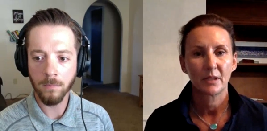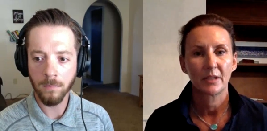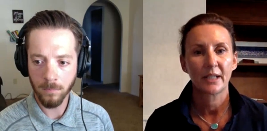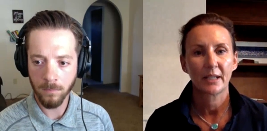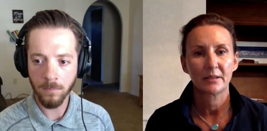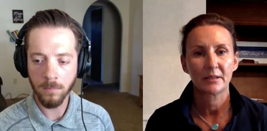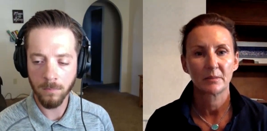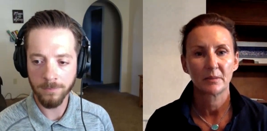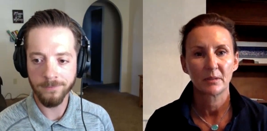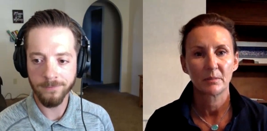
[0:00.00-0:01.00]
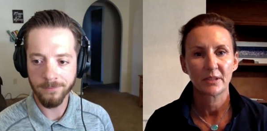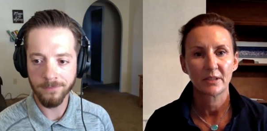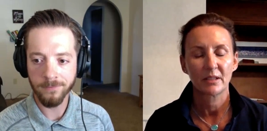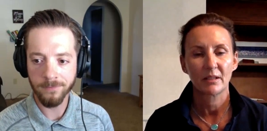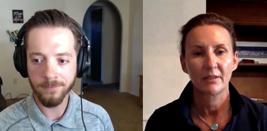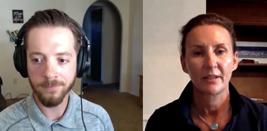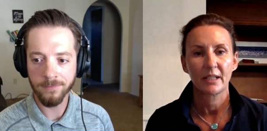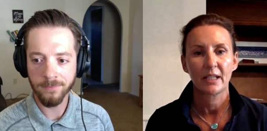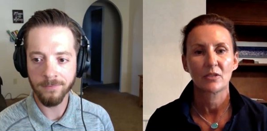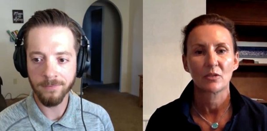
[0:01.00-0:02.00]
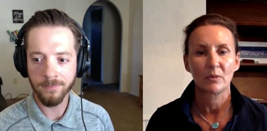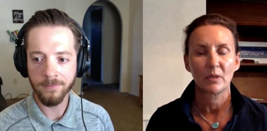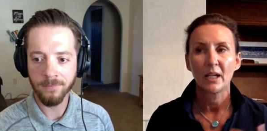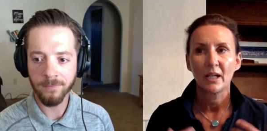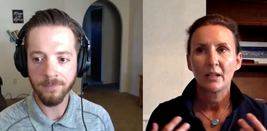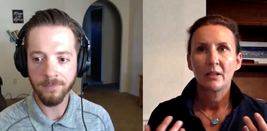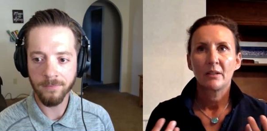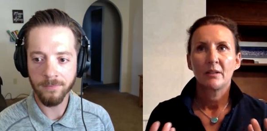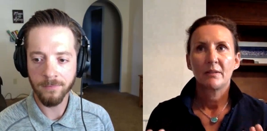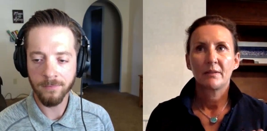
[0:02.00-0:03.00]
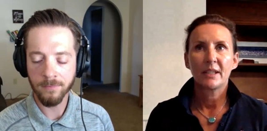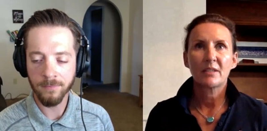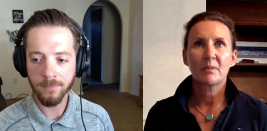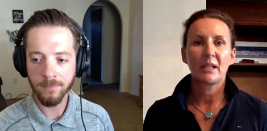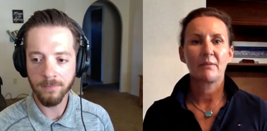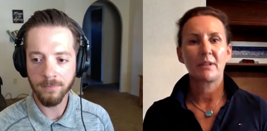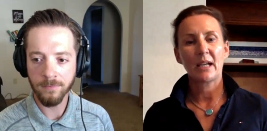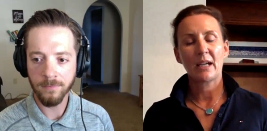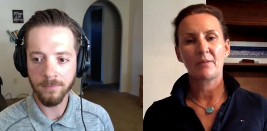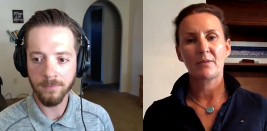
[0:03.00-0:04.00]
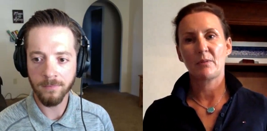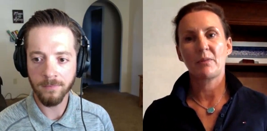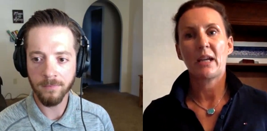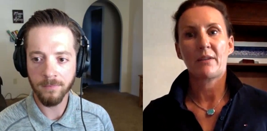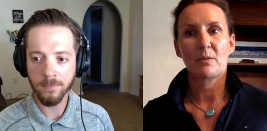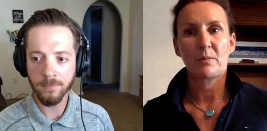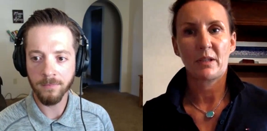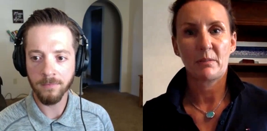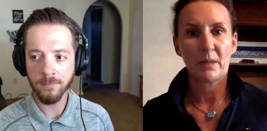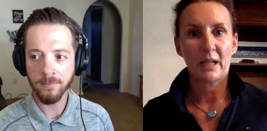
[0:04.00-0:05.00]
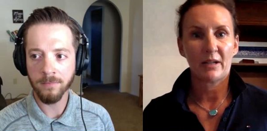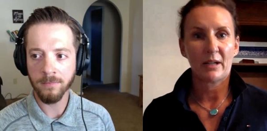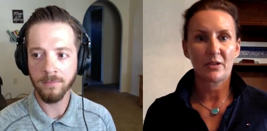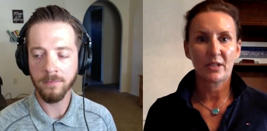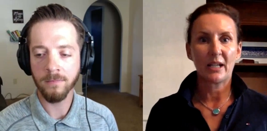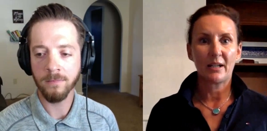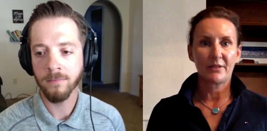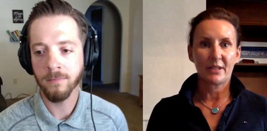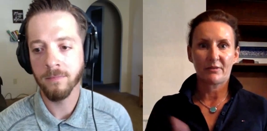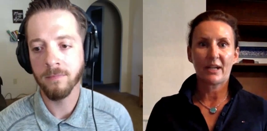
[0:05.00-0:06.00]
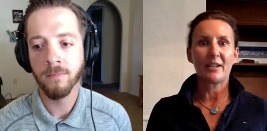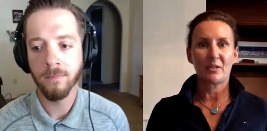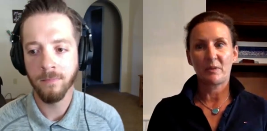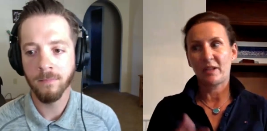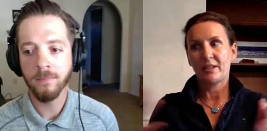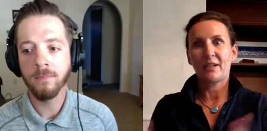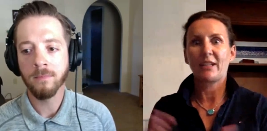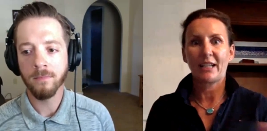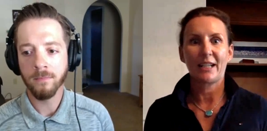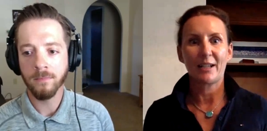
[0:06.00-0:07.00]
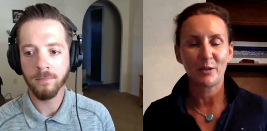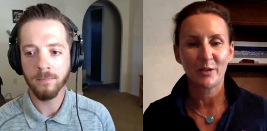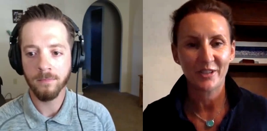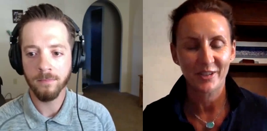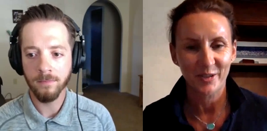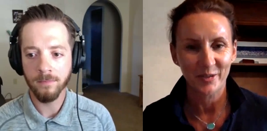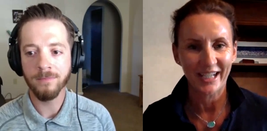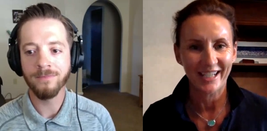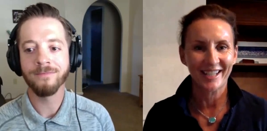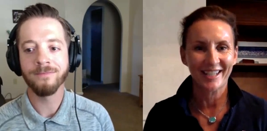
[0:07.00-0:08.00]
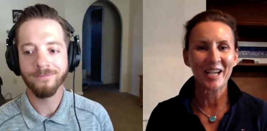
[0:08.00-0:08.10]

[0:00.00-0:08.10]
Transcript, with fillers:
Speaker 1: on that uh, particular thing now so this way we have so we have to be better ourselves as riders because now we're getting our horses so nice and